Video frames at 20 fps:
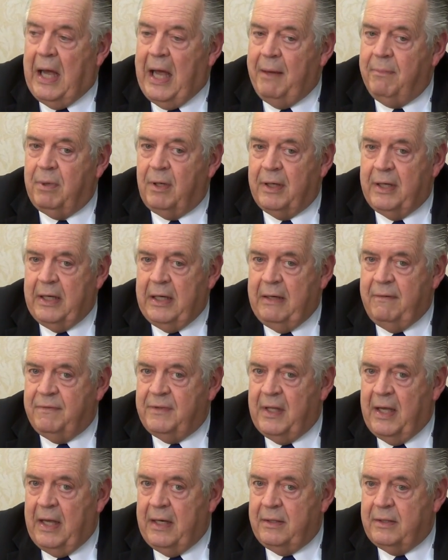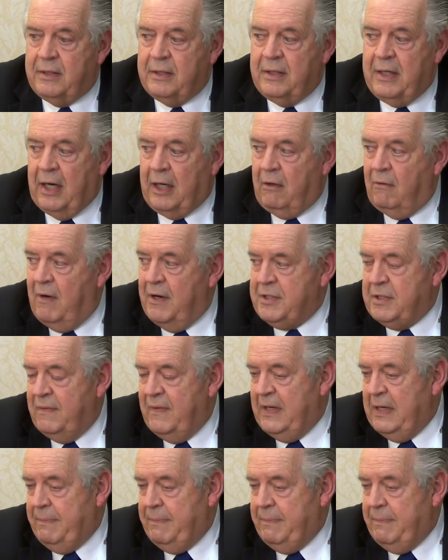I believe that the Declaration of